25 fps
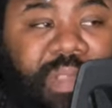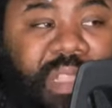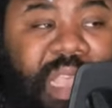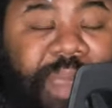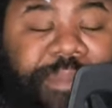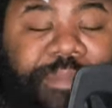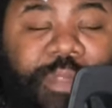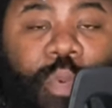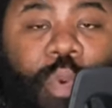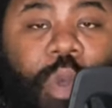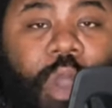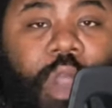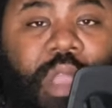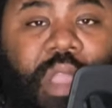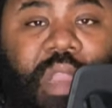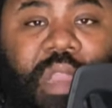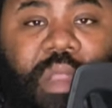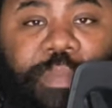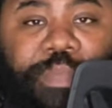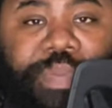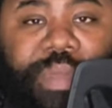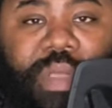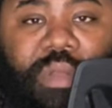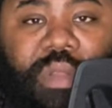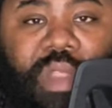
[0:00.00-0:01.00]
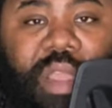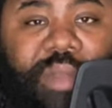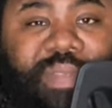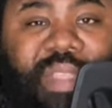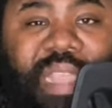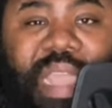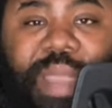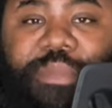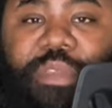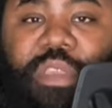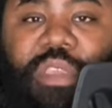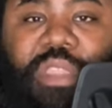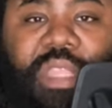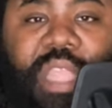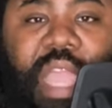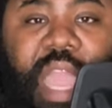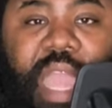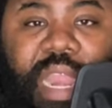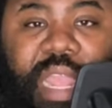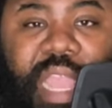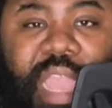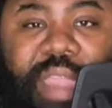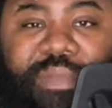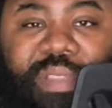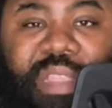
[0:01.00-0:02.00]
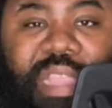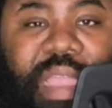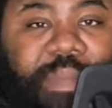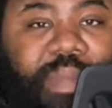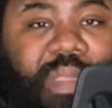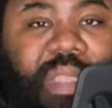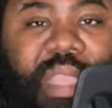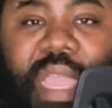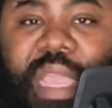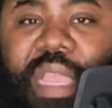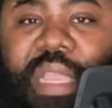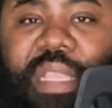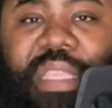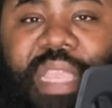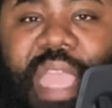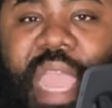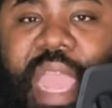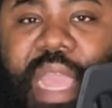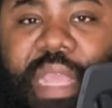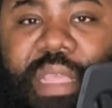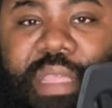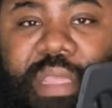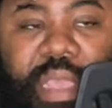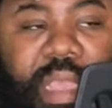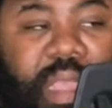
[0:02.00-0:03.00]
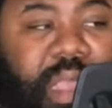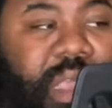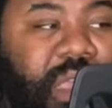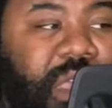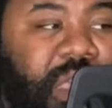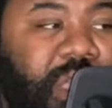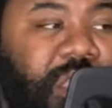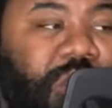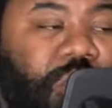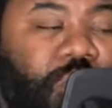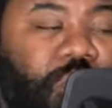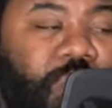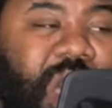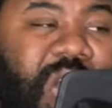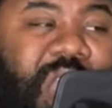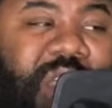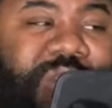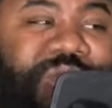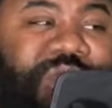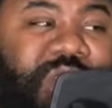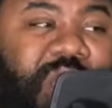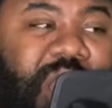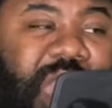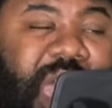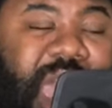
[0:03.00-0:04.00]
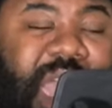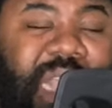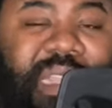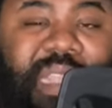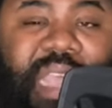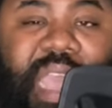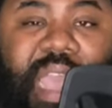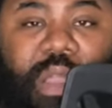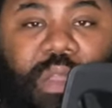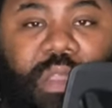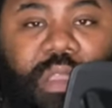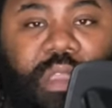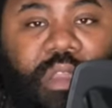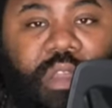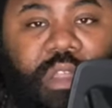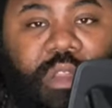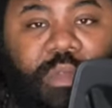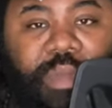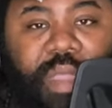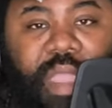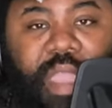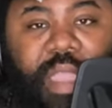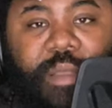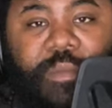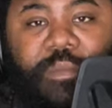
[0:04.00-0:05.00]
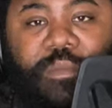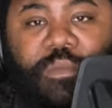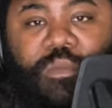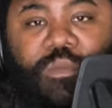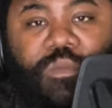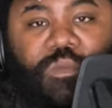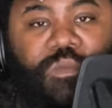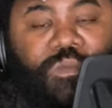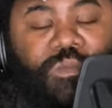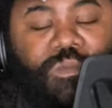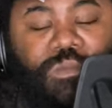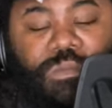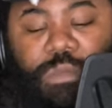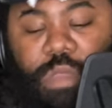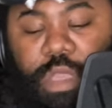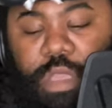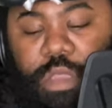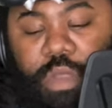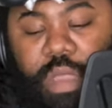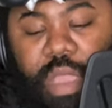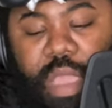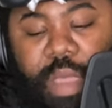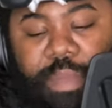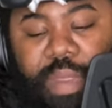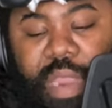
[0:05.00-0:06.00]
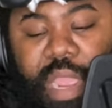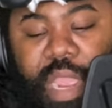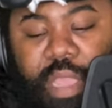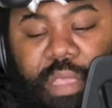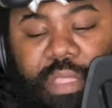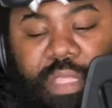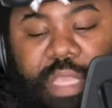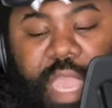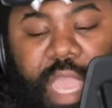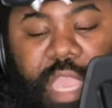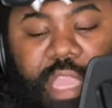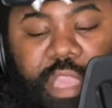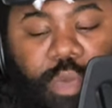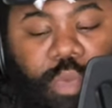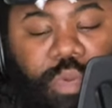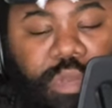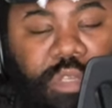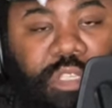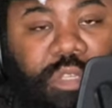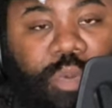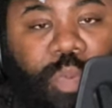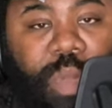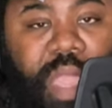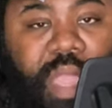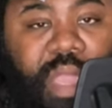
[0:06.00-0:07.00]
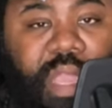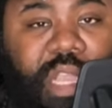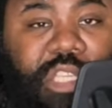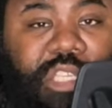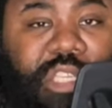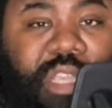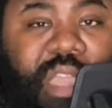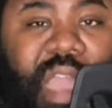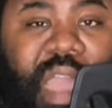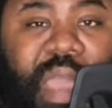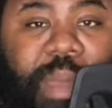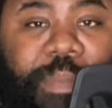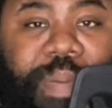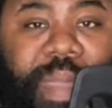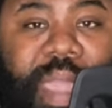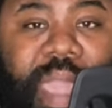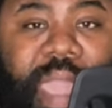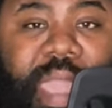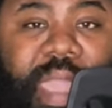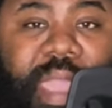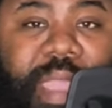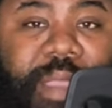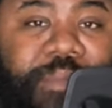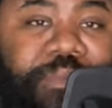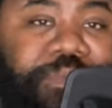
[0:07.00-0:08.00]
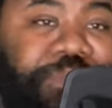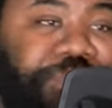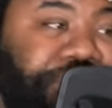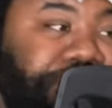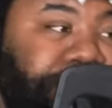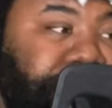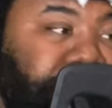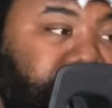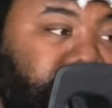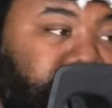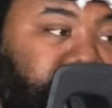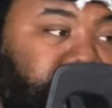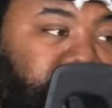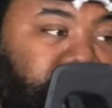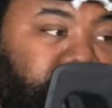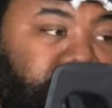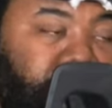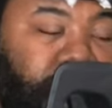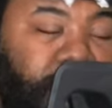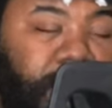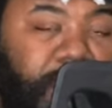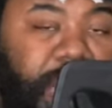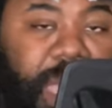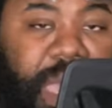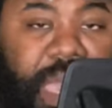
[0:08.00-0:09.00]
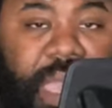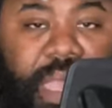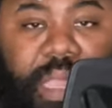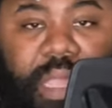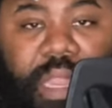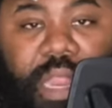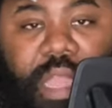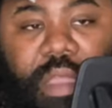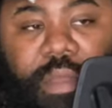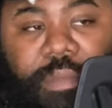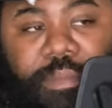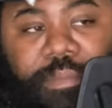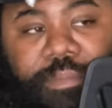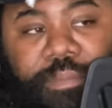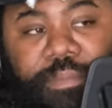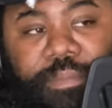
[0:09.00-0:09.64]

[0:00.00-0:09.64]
time you walk in the building, every time you study, every time you take a test. You got to feel like that, you know what I mean? You coming out here saying you were sweet because you got paid, and, you know,